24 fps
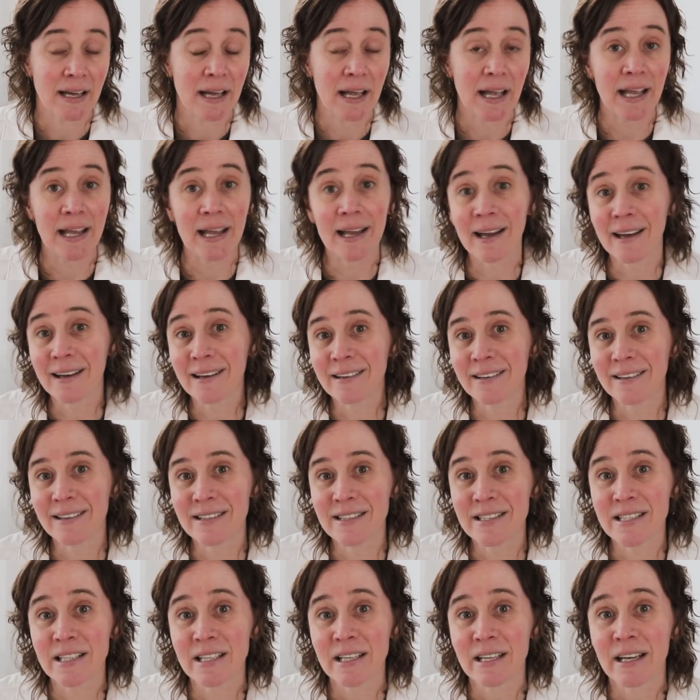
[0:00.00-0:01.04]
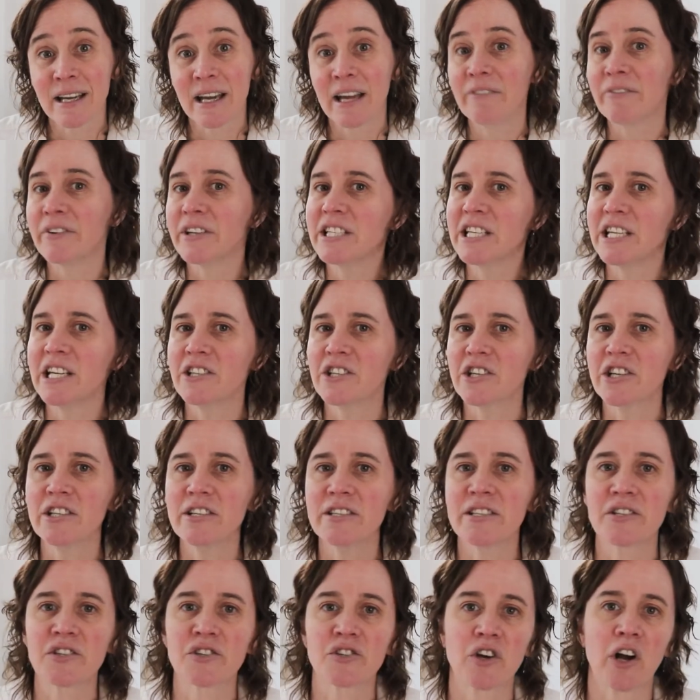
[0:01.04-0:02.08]
And if a teacher's
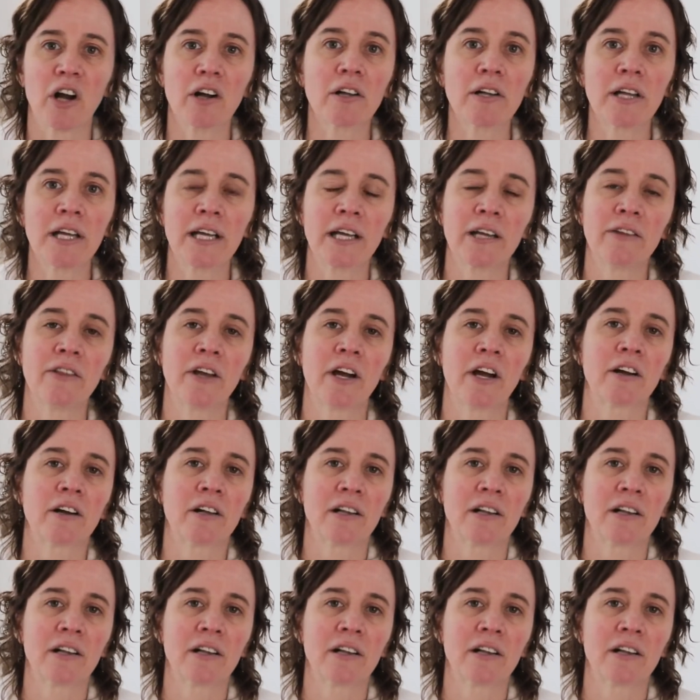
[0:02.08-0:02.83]
struggling in their